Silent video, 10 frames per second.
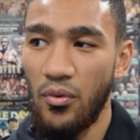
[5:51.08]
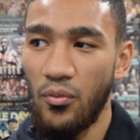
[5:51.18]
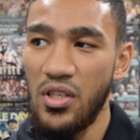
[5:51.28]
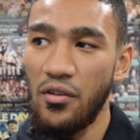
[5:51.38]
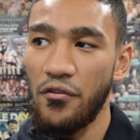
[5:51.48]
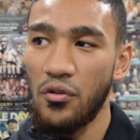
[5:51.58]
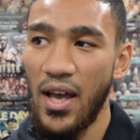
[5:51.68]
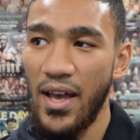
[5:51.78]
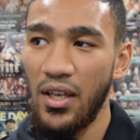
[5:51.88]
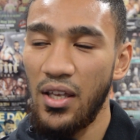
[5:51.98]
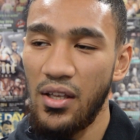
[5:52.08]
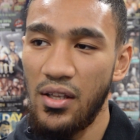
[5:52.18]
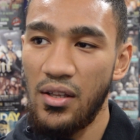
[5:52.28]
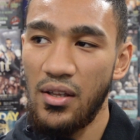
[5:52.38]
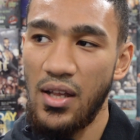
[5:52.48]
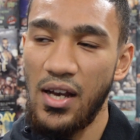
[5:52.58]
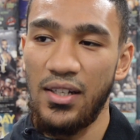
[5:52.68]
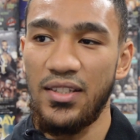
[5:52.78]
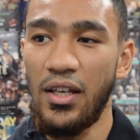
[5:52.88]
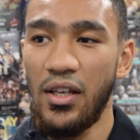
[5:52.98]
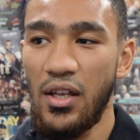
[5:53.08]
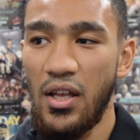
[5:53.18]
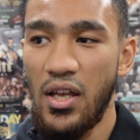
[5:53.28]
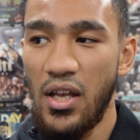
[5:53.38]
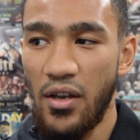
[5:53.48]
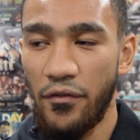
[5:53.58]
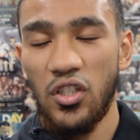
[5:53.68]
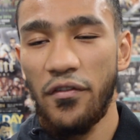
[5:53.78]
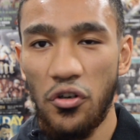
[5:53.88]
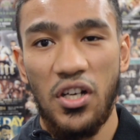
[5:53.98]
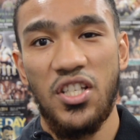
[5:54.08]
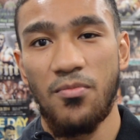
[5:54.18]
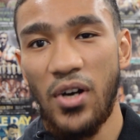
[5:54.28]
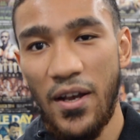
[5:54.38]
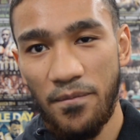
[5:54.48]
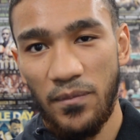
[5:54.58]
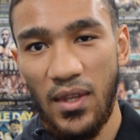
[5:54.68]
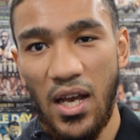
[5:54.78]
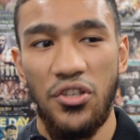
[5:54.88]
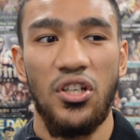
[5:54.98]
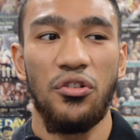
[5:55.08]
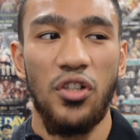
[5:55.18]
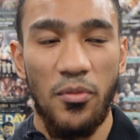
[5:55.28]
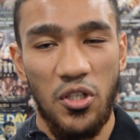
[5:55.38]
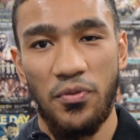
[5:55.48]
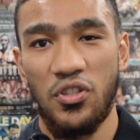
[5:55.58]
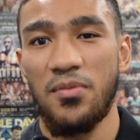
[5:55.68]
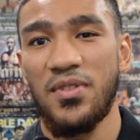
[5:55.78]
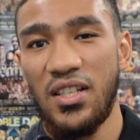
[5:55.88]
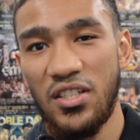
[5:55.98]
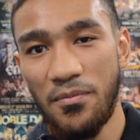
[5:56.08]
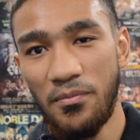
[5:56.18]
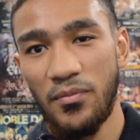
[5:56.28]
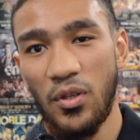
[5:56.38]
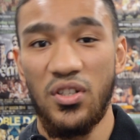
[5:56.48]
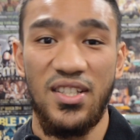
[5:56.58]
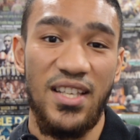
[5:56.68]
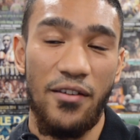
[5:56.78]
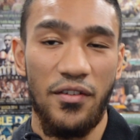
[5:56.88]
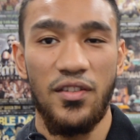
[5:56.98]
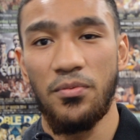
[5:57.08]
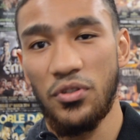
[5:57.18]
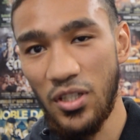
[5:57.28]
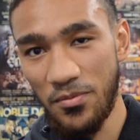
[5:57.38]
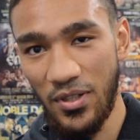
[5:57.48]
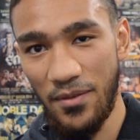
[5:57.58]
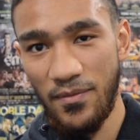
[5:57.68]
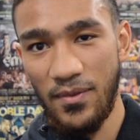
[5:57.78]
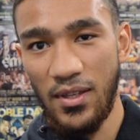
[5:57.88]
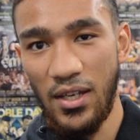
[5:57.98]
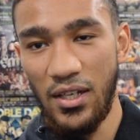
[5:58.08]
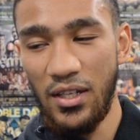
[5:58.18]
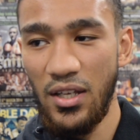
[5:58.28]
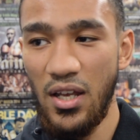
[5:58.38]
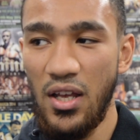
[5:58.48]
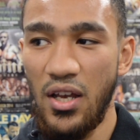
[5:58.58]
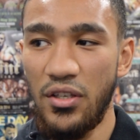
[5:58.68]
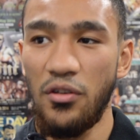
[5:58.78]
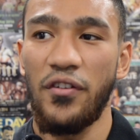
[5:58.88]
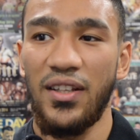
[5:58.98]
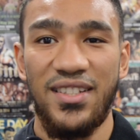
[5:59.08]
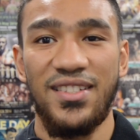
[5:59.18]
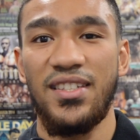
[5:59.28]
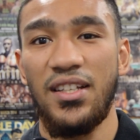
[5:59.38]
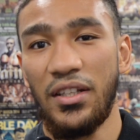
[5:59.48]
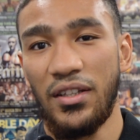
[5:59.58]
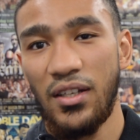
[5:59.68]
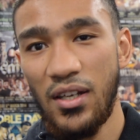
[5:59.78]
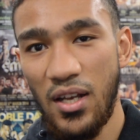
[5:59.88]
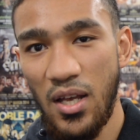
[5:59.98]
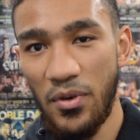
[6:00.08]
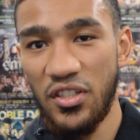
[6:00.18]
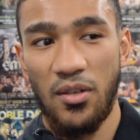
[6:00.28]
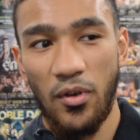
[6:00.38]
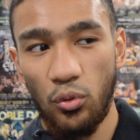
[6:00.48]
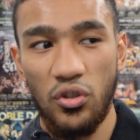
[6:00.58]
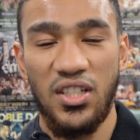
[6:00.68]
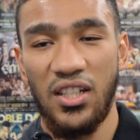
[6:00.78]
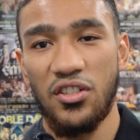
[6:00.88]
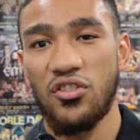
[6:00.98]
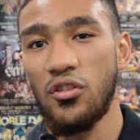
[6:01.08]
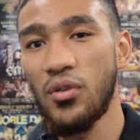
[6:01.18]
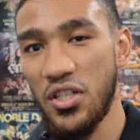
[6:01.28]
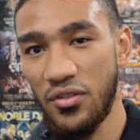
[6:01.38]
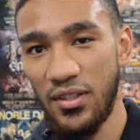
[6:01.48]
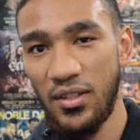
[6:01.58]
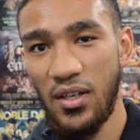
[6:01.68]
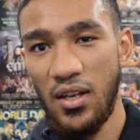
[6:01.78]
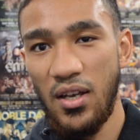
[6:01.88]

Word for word: when you feel like, how can I say it? For if you're in the gym, right, and you can do the most push-ups in the gym, which is say 50 push-ups, right, and then you think that's the ceiling. When someone walks in and does 200,